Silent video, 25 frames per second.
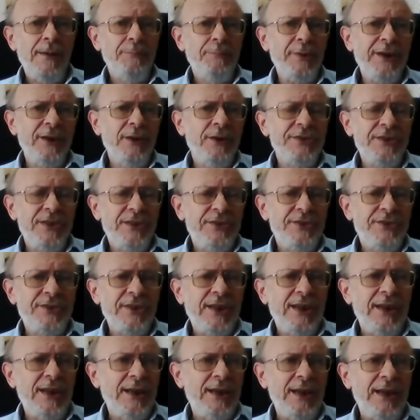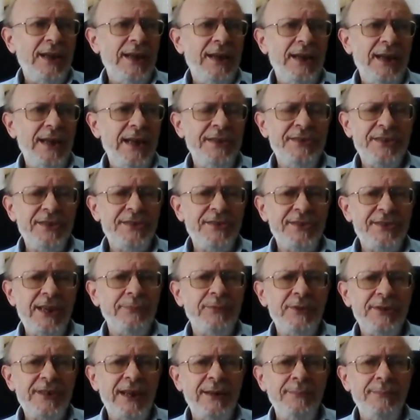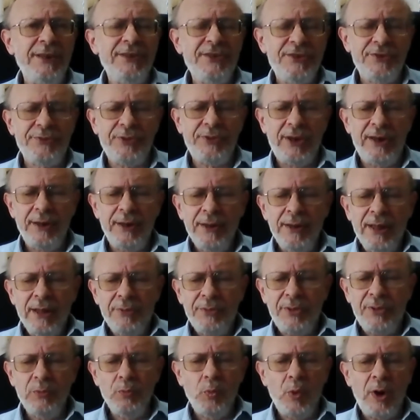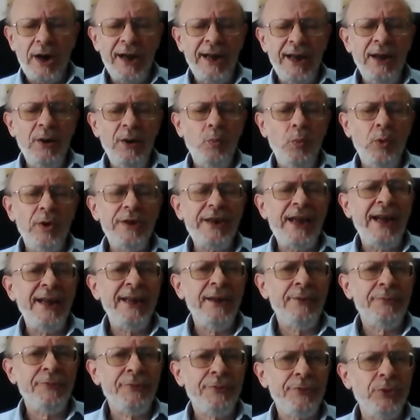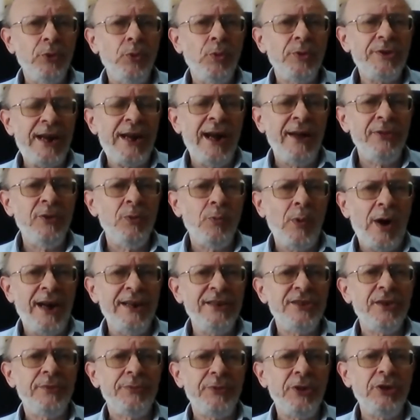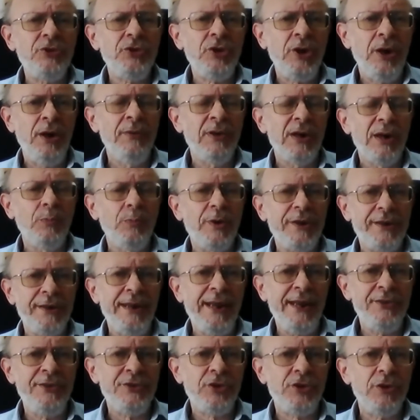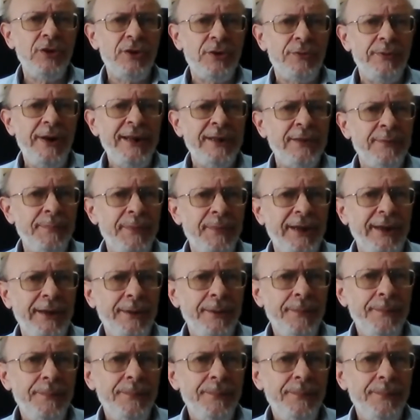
because it's a 7-day mitzvah, then why would I have thought otherwise that the Torah would need to correct me?